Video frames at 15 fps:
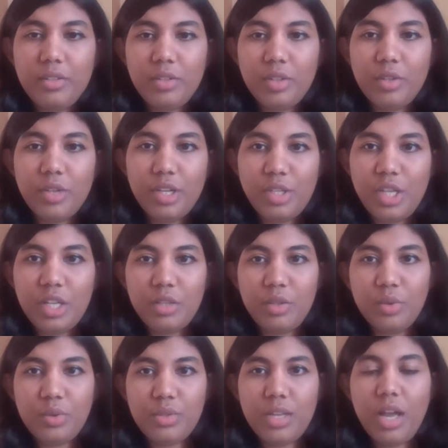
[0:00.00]
So you can check
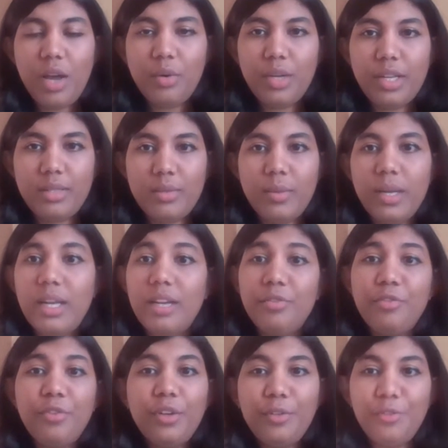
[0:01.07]
those out as well.
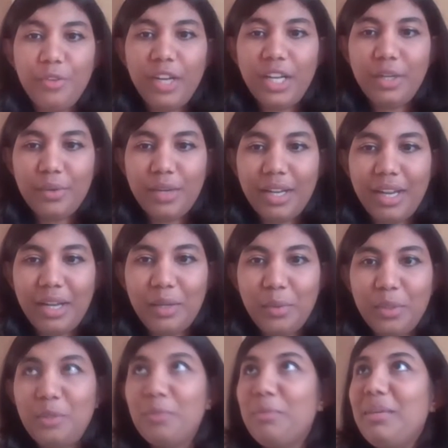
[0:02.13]
And feel free to connect
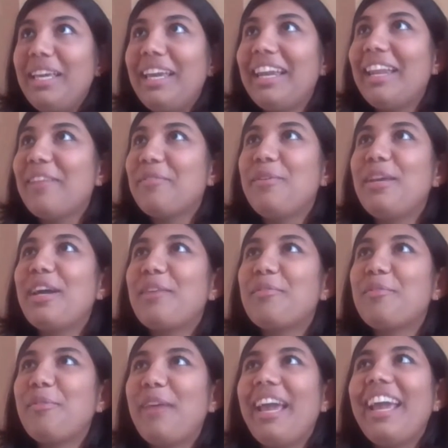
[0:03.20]
with me. And we
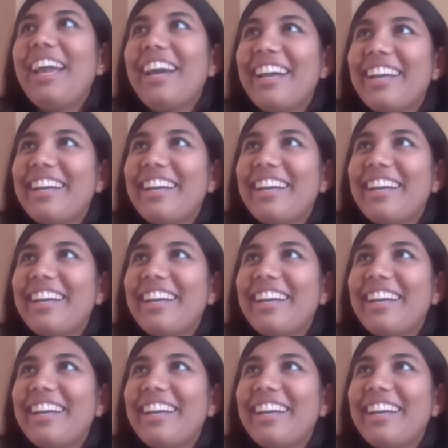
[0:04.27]
are way